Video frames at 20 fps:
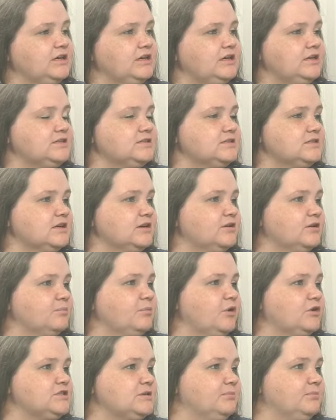Is there a
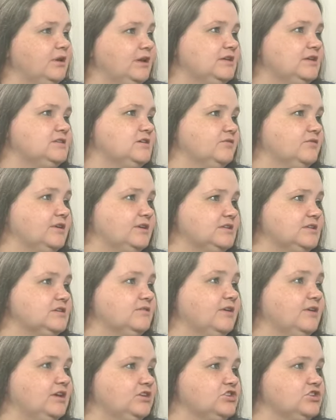possibility of
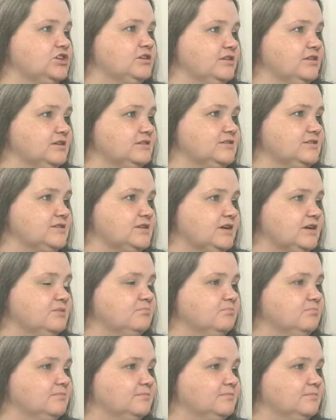intervention this time?